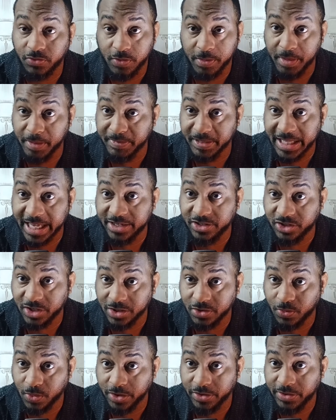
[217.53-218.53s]
Remember, that's
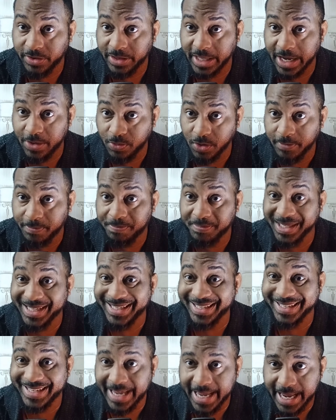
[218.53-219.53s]
just where they would
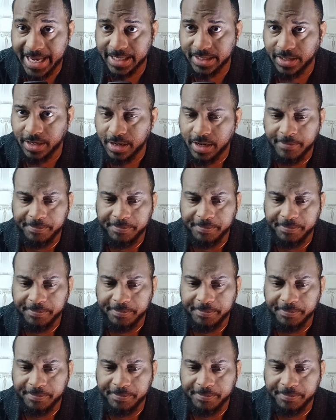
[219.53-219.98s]
begin.